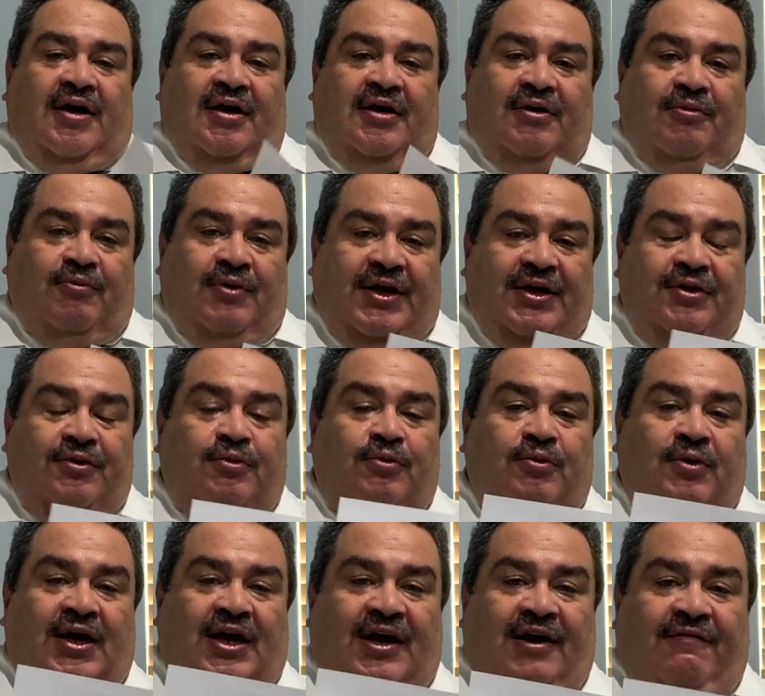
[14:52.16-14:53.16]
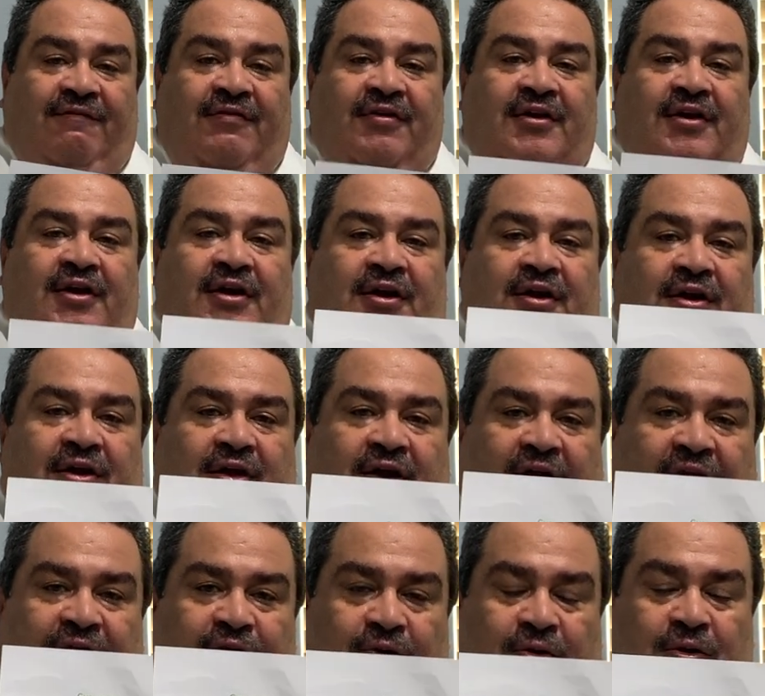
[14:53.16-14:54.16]
one who have
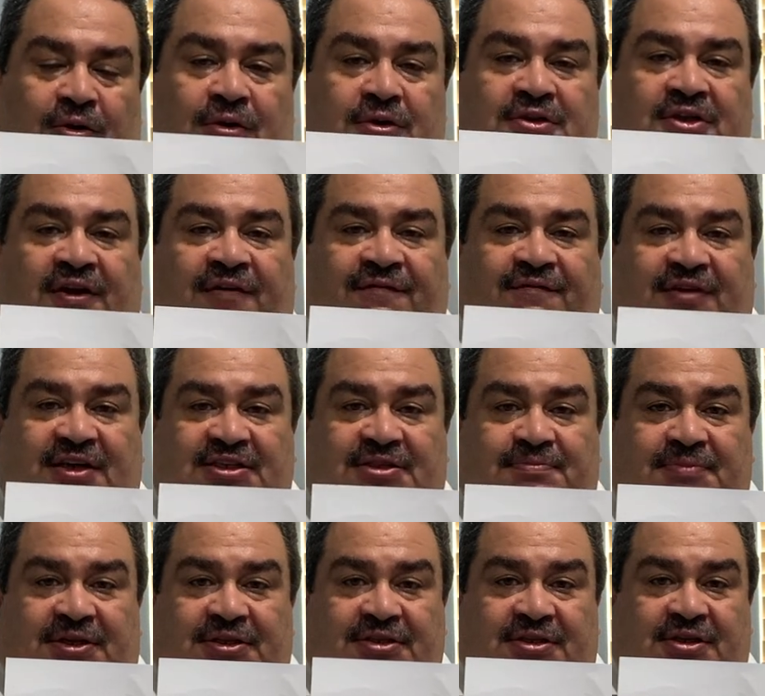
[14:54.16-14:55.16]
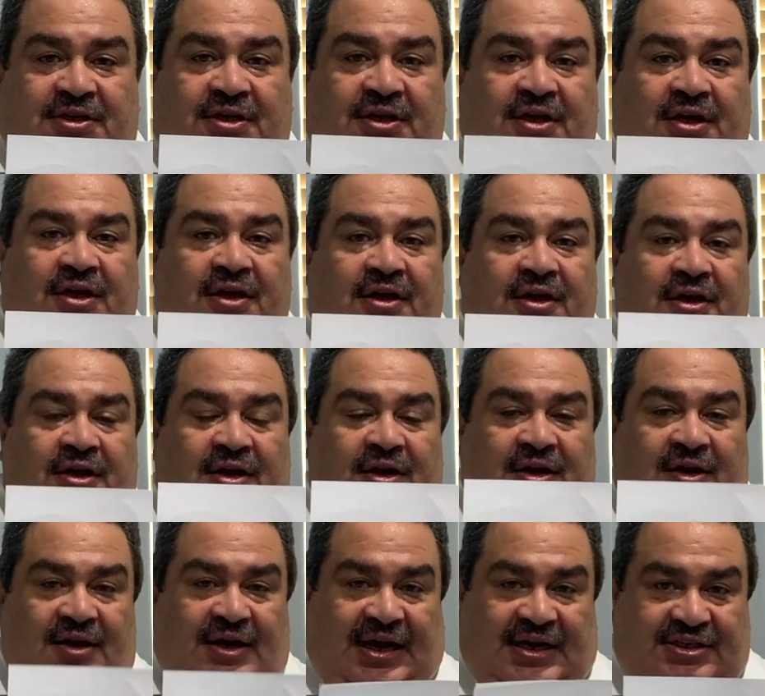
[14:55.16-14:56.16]
an old investment
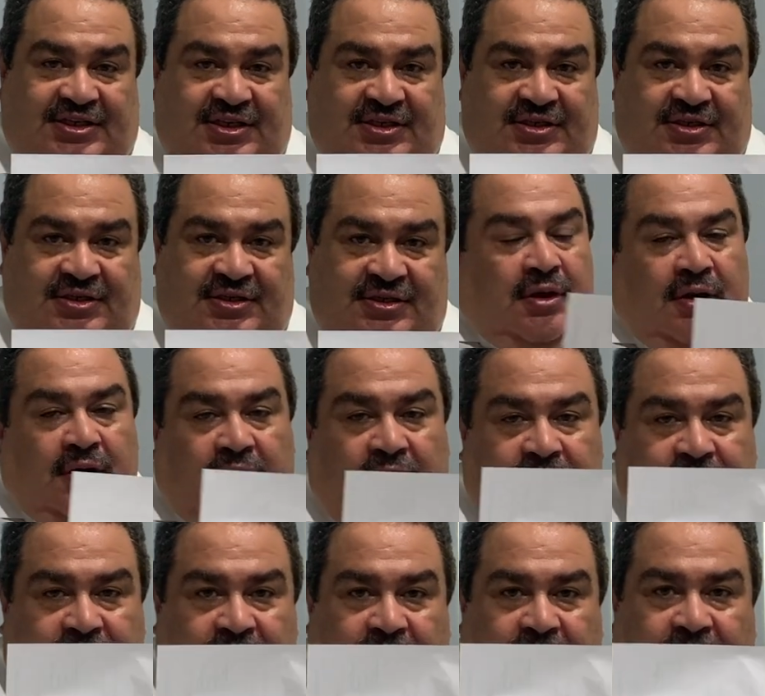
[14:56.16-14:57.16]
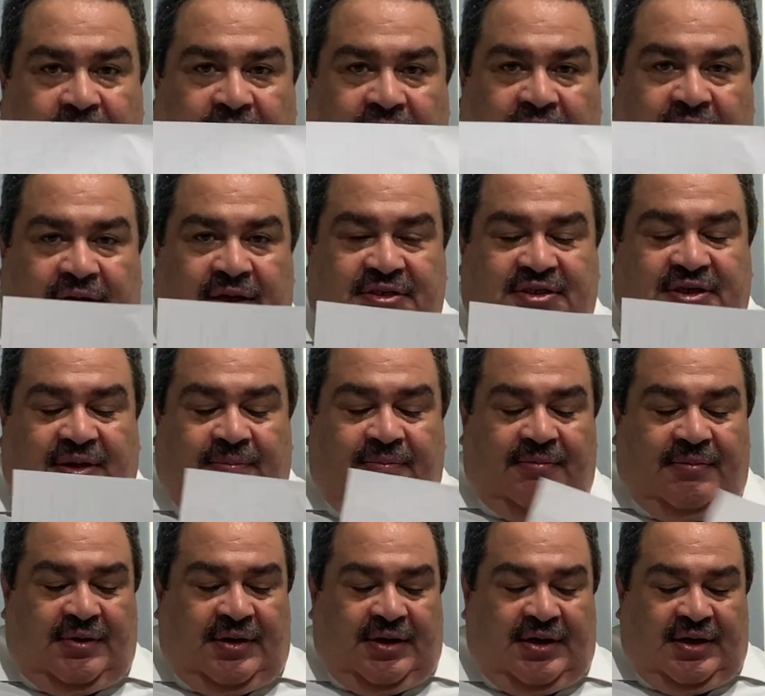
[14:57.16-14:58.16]
license. Also,
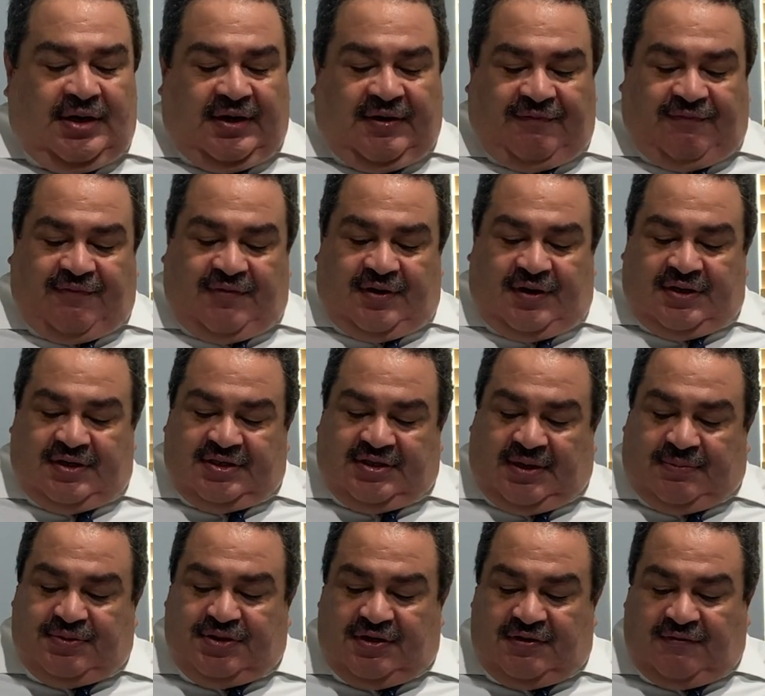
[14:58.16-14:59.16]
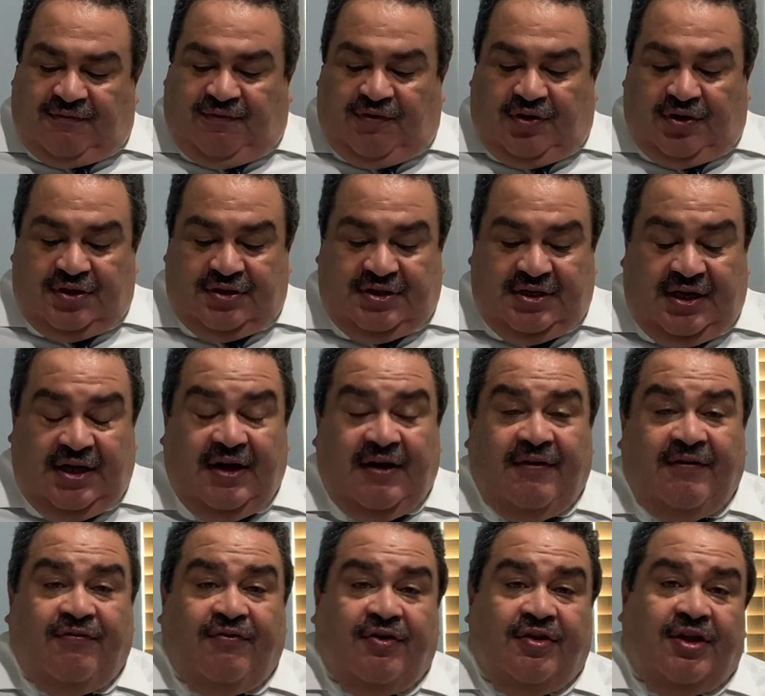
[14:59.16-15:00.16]
some exemptions for
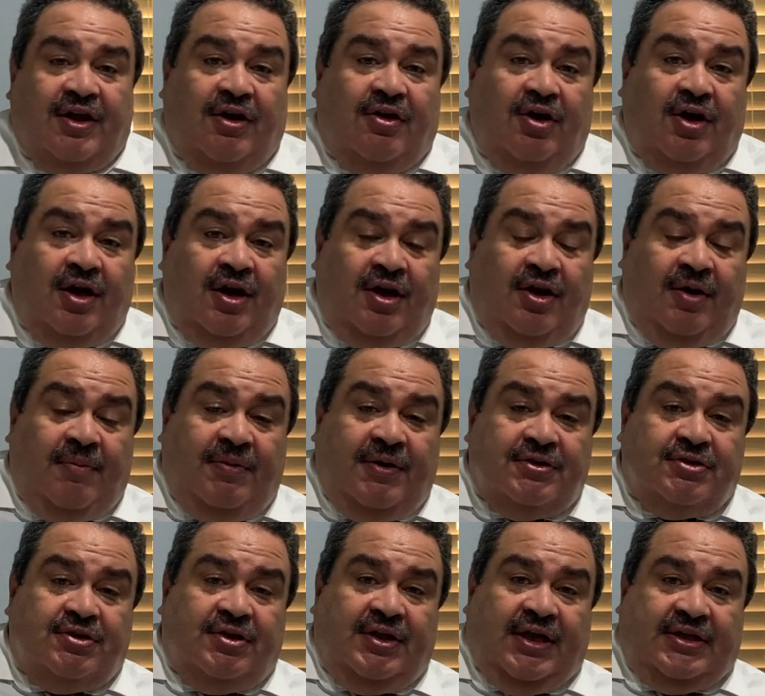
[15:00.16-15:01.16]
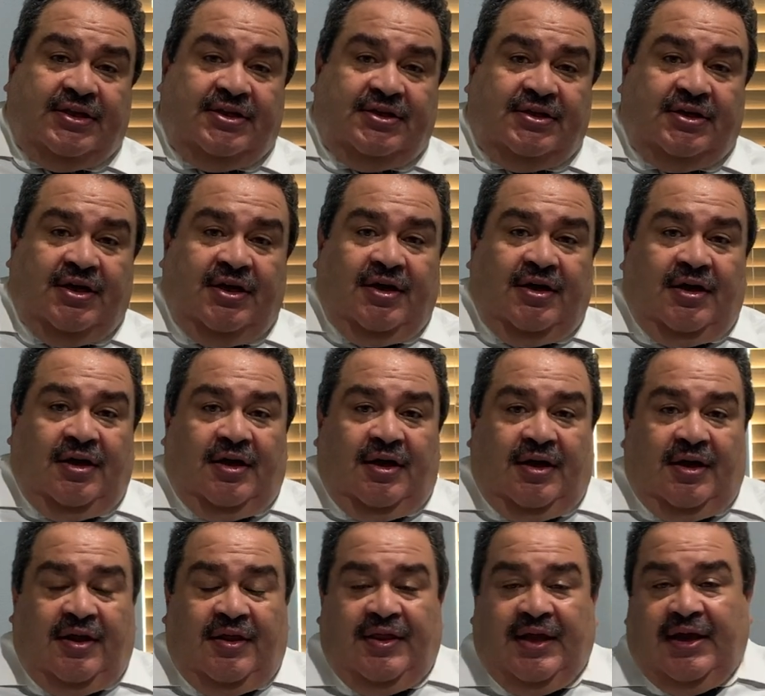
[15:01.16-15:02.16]
the laborers, that is,
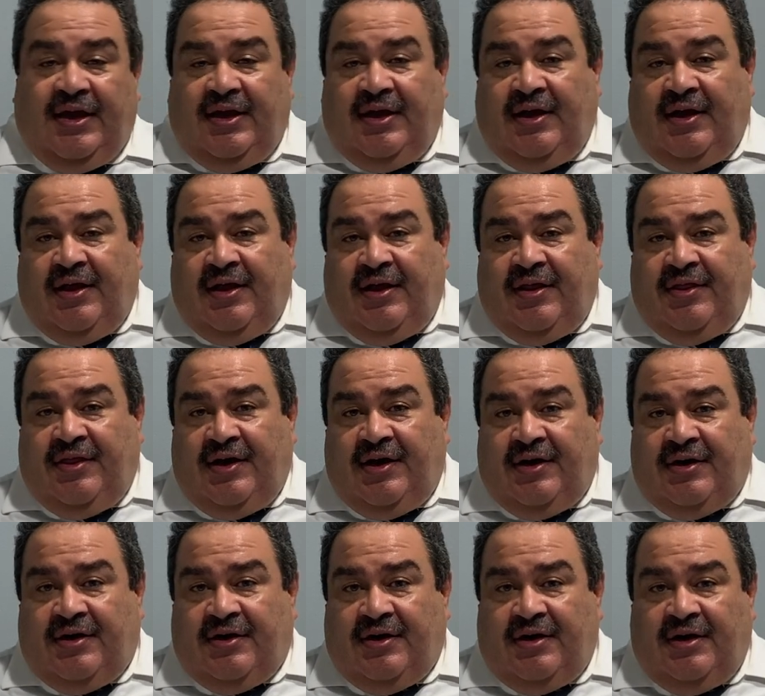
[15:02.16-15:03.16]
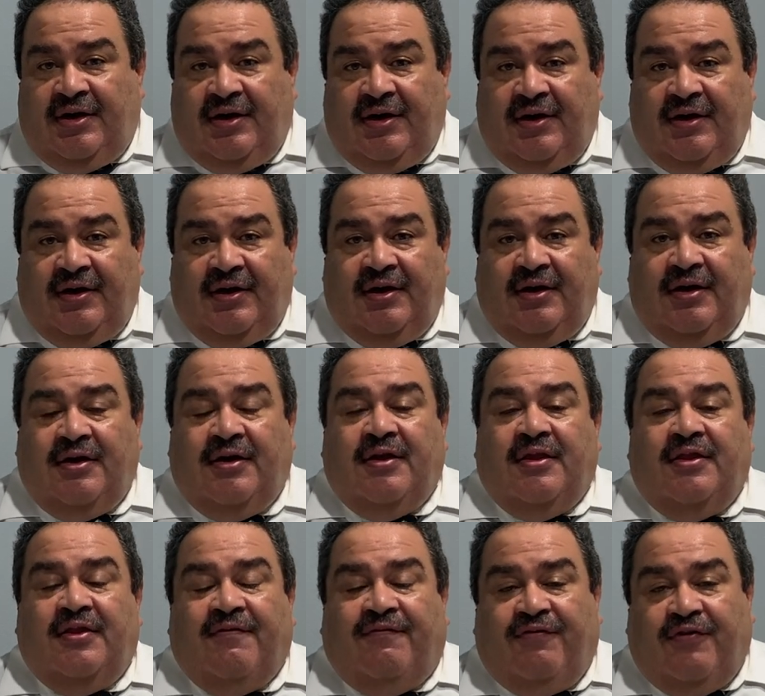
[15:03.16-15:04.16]
the
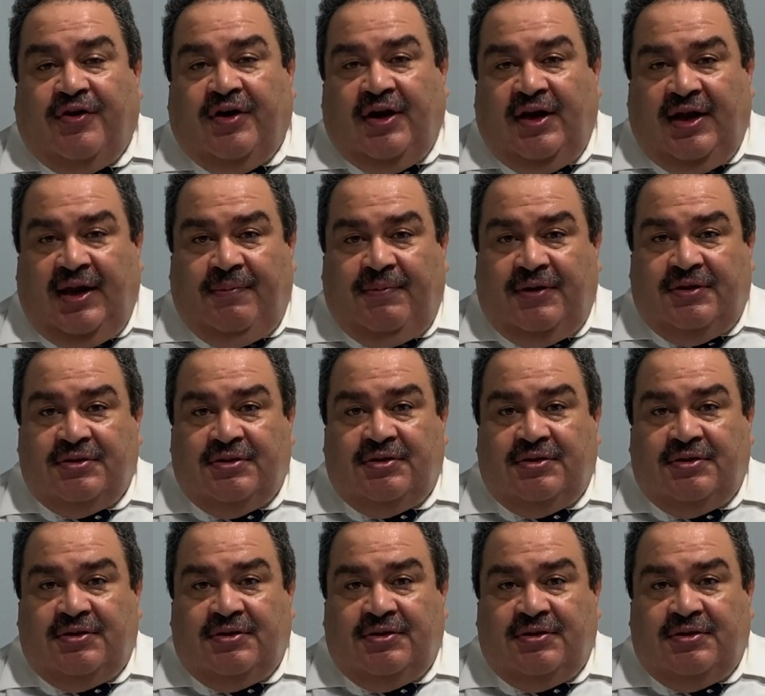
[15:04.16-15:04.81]
foreign laborers,